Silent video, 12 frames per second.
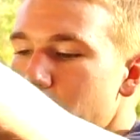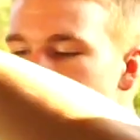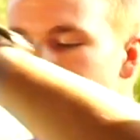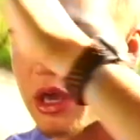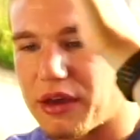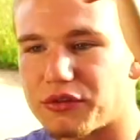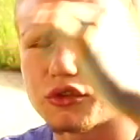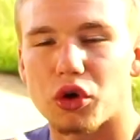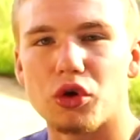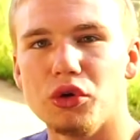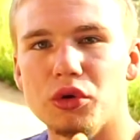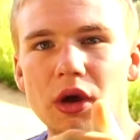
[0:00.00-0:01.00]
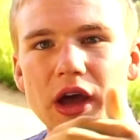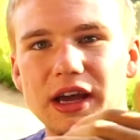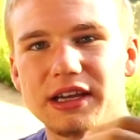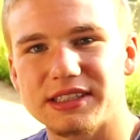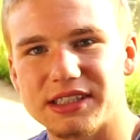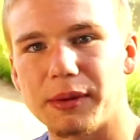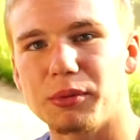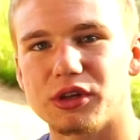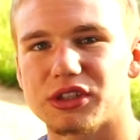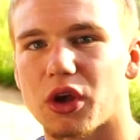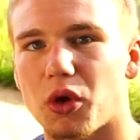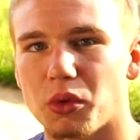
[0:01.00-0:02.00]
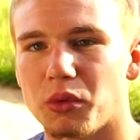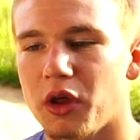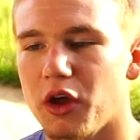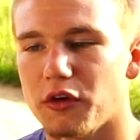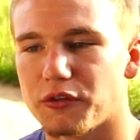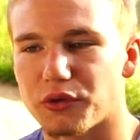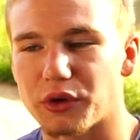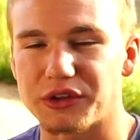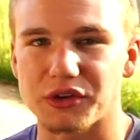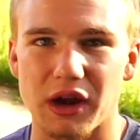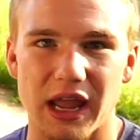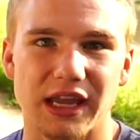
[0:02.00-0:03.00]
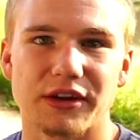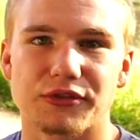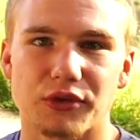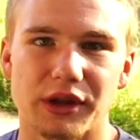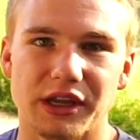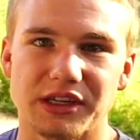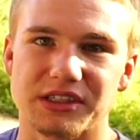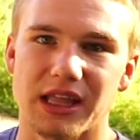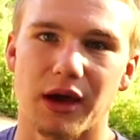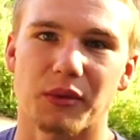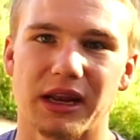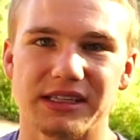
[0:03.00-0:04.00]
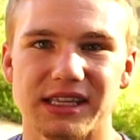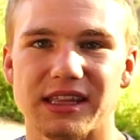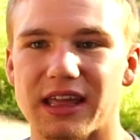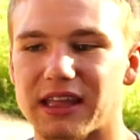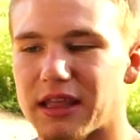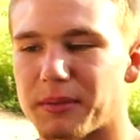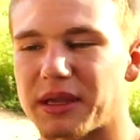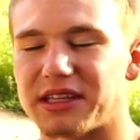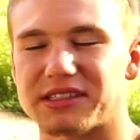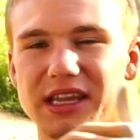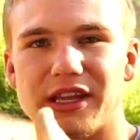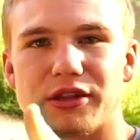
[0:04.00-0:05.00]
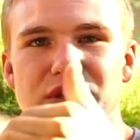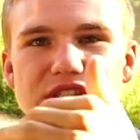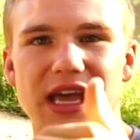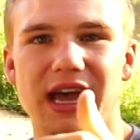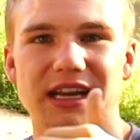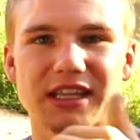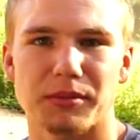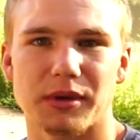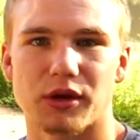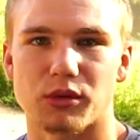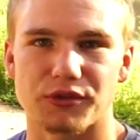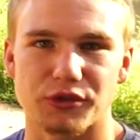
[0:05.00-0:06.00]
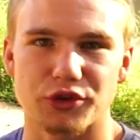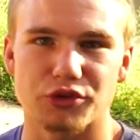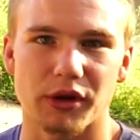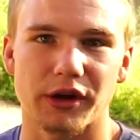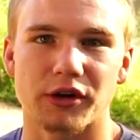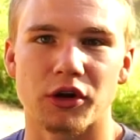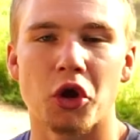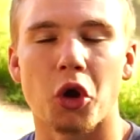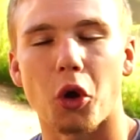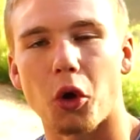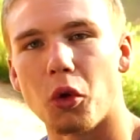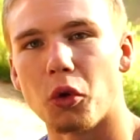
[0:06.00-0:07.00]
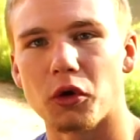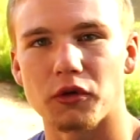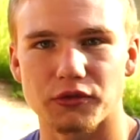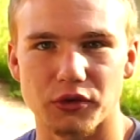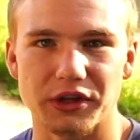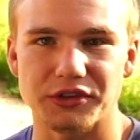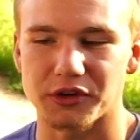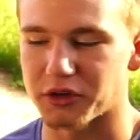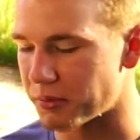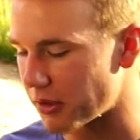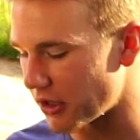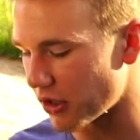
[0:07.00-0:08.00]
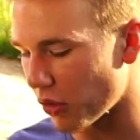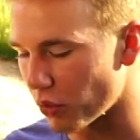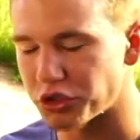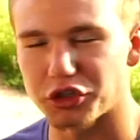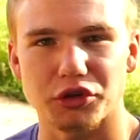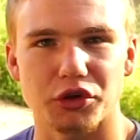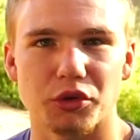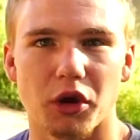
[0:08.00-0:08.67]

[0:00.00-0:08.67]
You have two separate zone, freezer and fridge. Now when I say that, that means either side can be a refrigerator or freezer depending on what you do